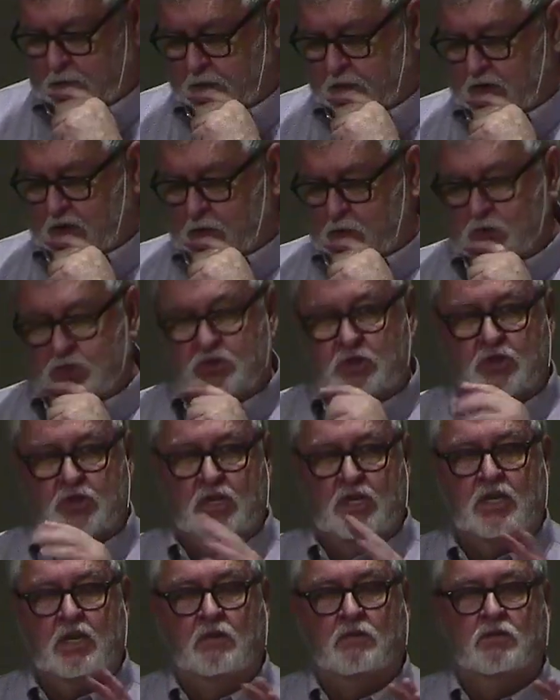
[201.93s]
I want you to
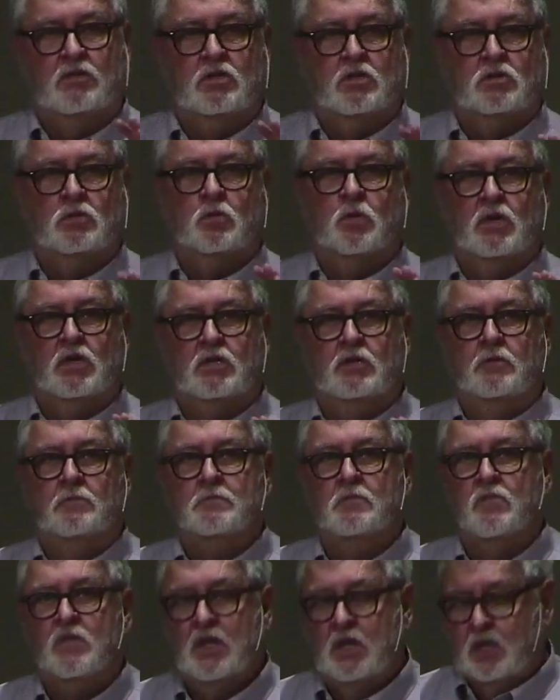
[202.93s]
think of it this way
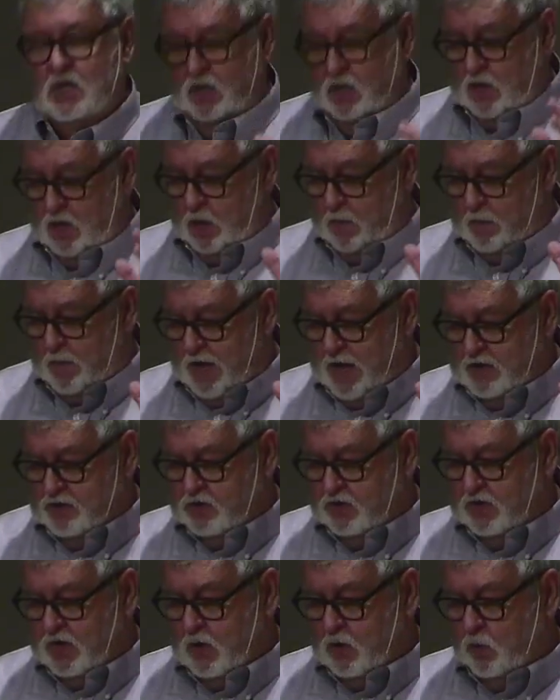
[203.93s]

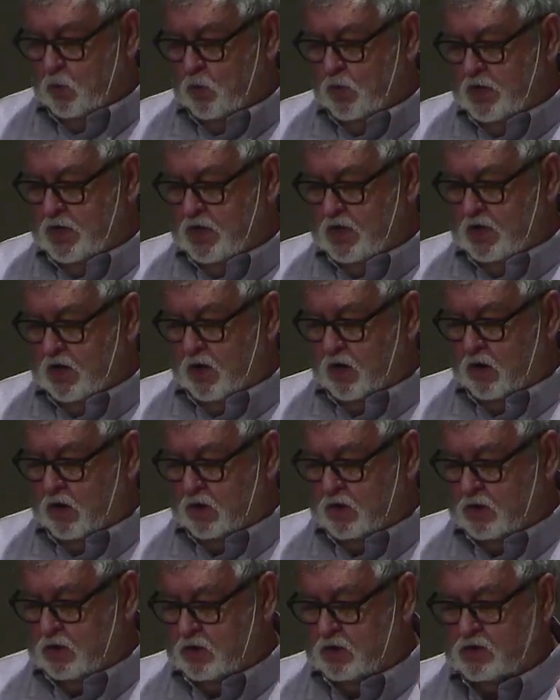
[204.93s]
Imagine that we
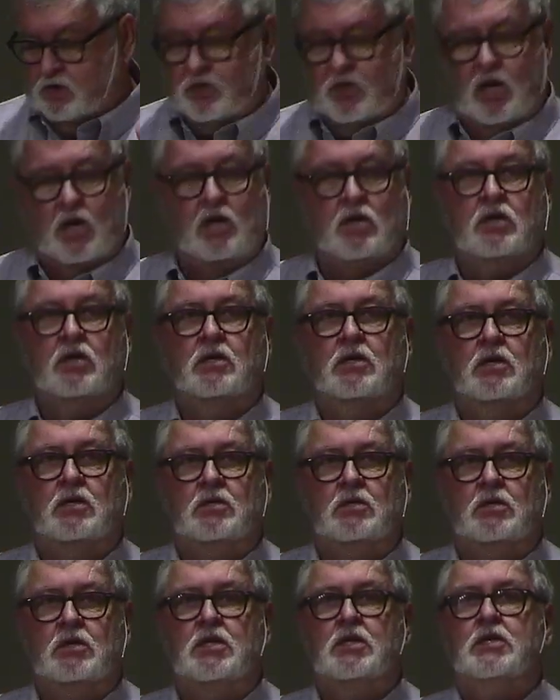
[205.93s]
are stuck in a
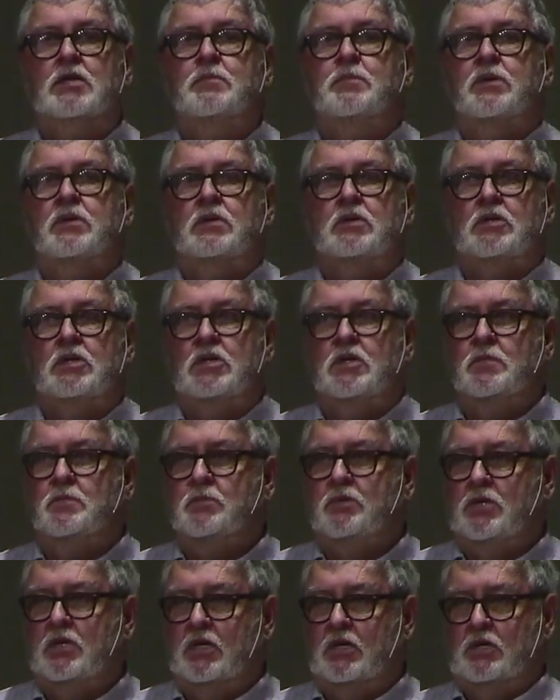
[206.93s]
deep,
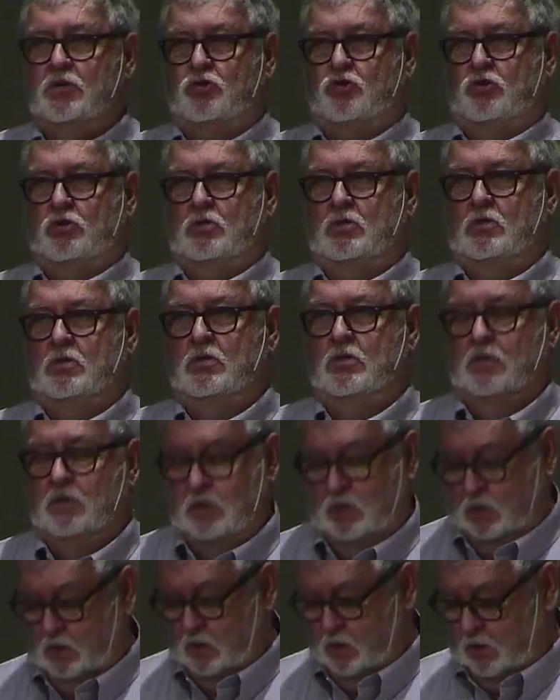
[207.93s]
deep ditch.
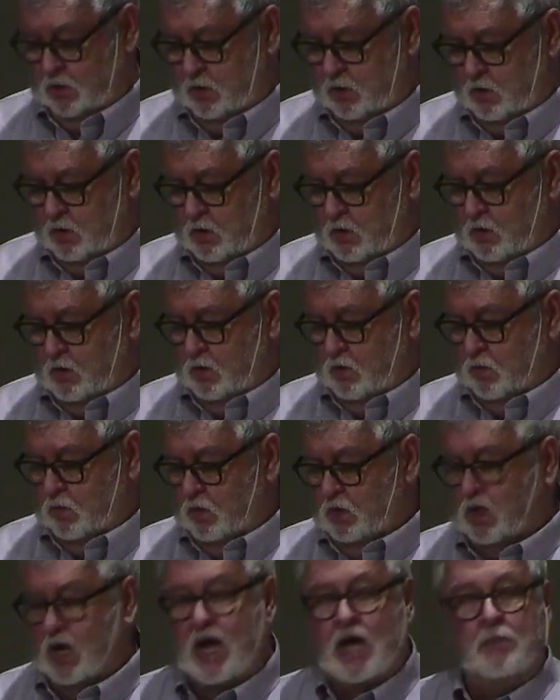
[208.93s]
Well,
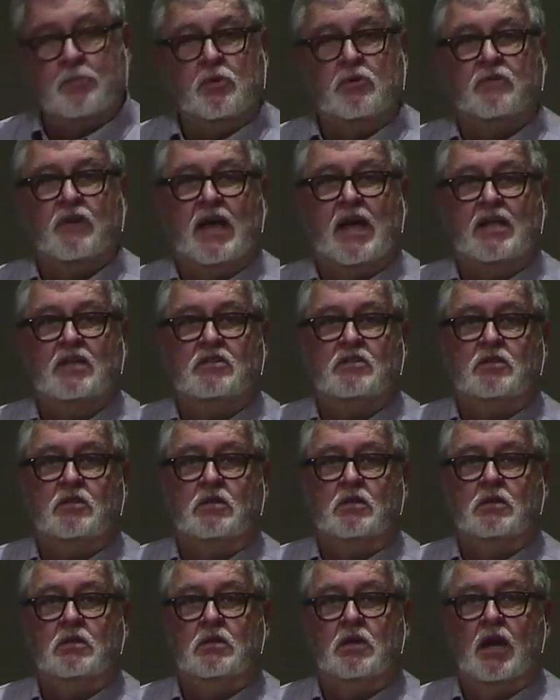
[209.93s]
God provides
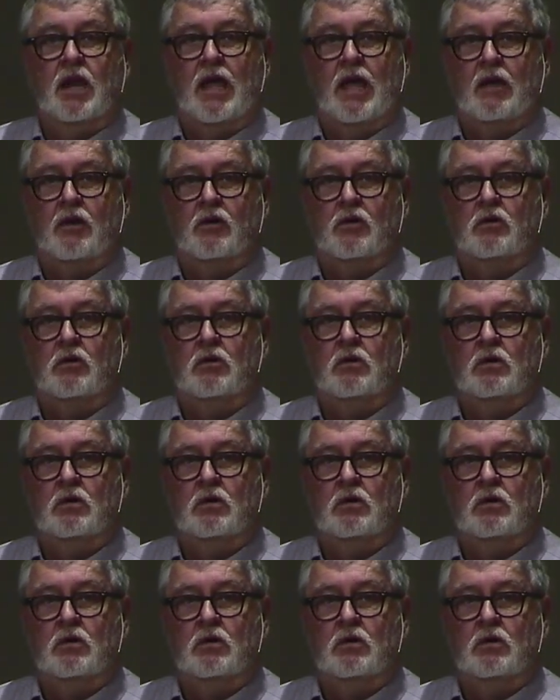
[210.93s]
the ladder,